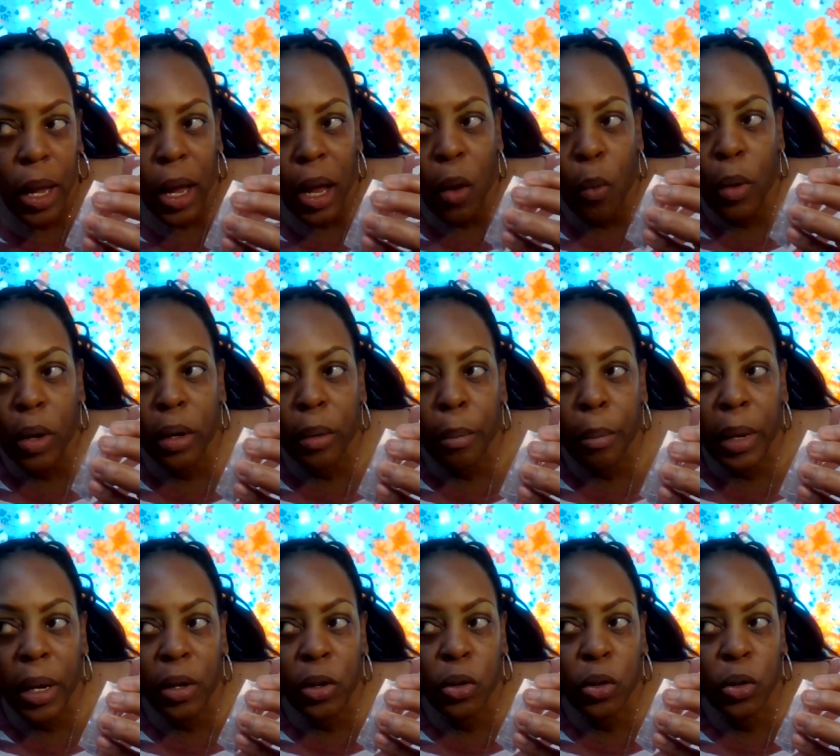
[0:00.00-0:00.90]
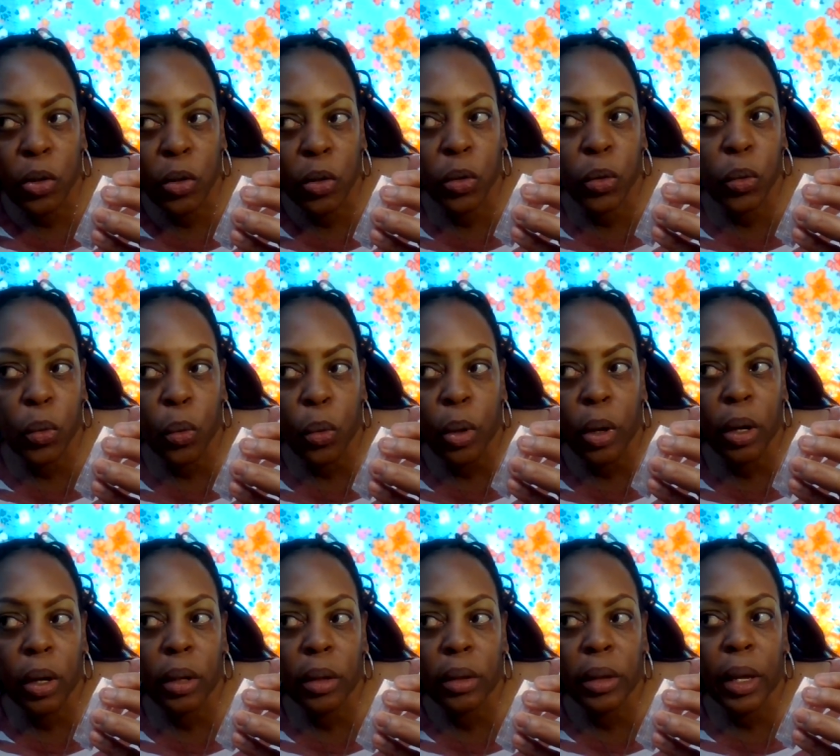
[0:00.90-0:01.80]
I want to make sure
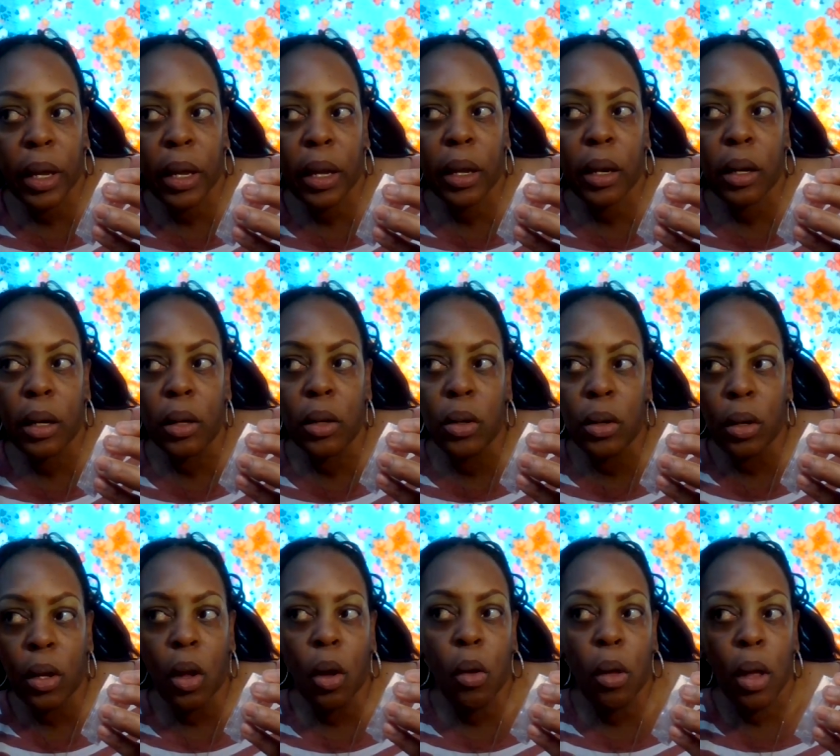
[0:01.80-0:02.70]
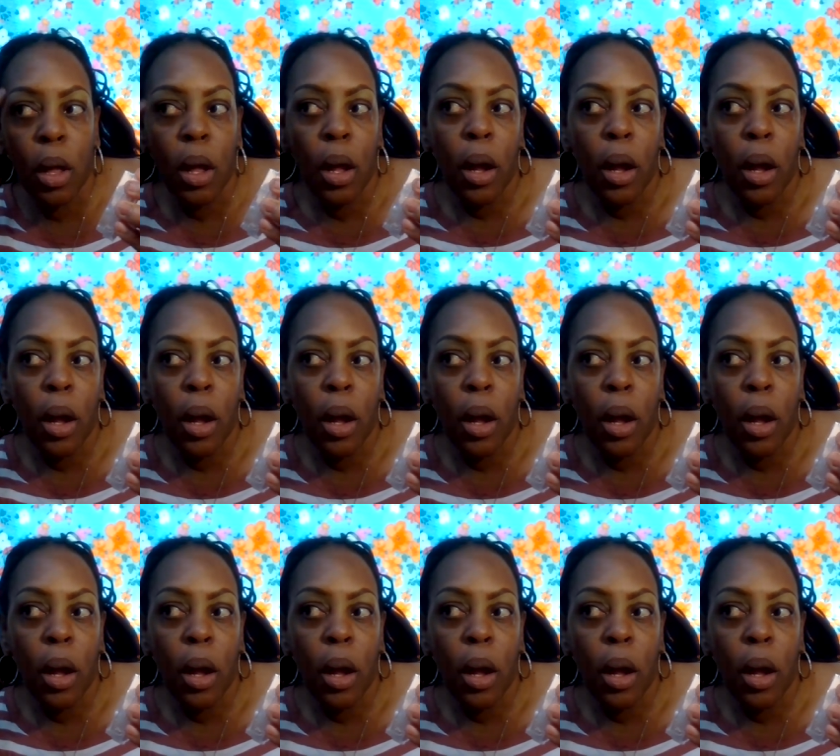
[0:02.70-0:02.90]
that you know